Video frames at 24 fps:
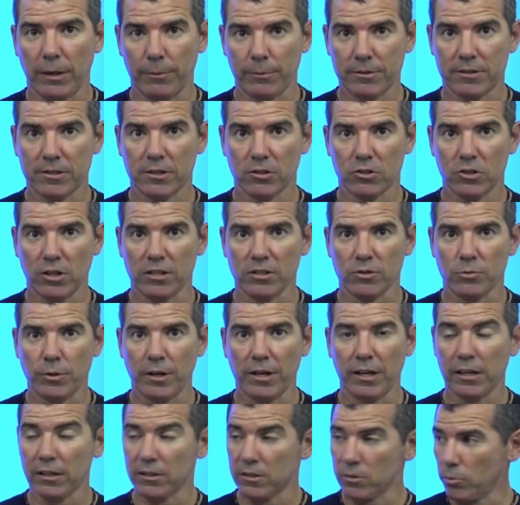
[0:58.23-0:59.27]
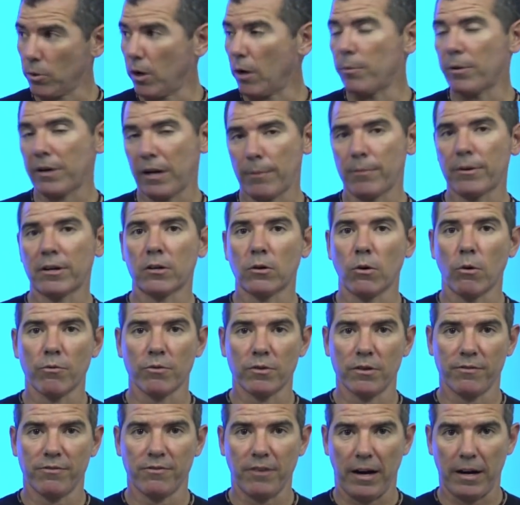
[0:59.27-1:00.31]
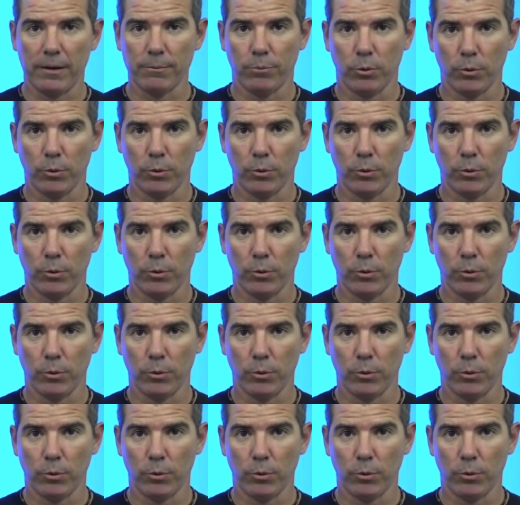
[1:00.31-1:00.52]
I would suggest reading it as well, but I'm going to go over the fine